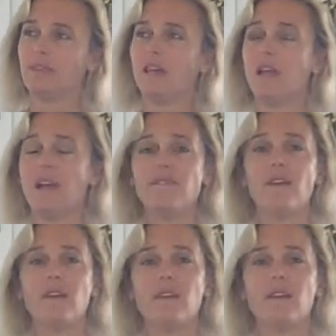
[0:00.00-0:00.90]
And I
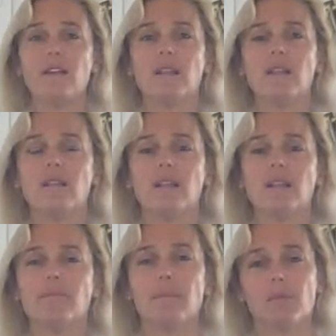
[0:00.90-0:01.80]
find that
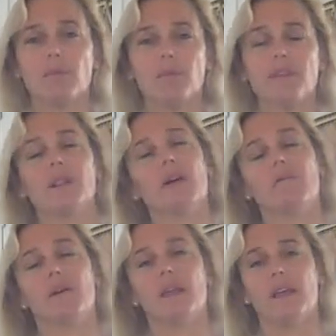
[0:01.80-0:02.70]
people with a lot of money